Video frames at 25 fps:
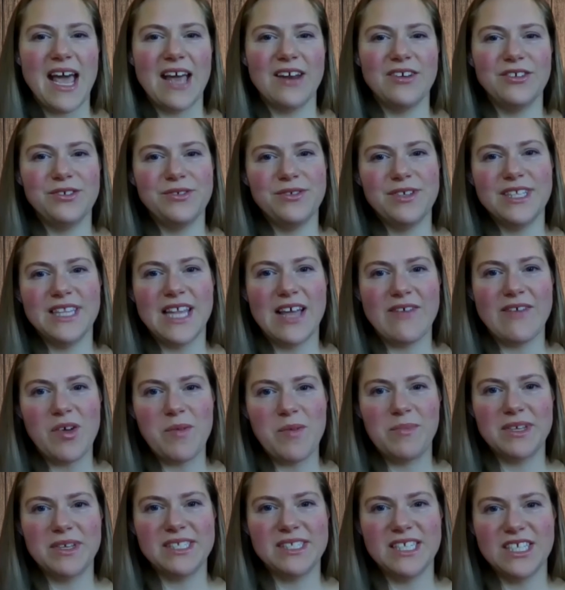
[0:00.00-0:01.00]
entry-level
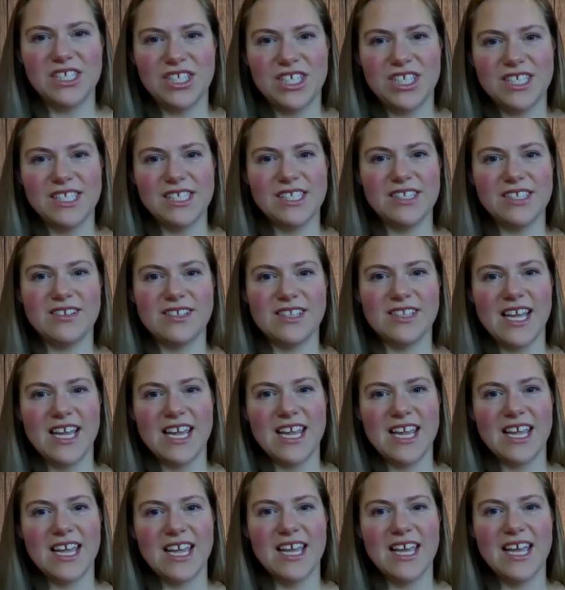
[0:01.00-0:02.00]
positions look like
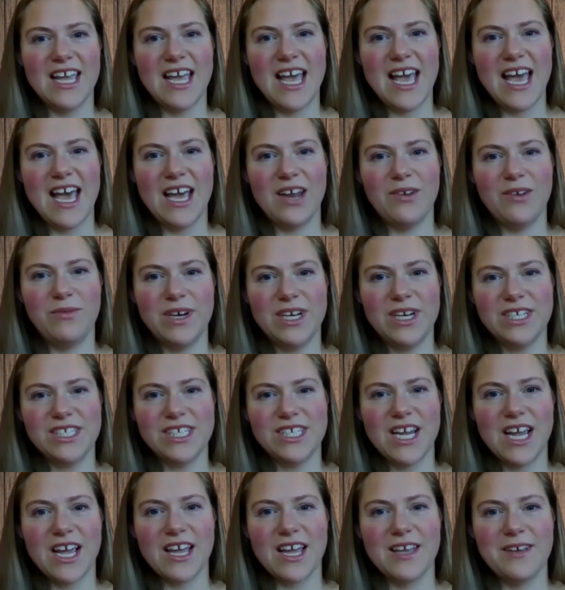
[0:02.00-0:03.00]
at Winneshiek?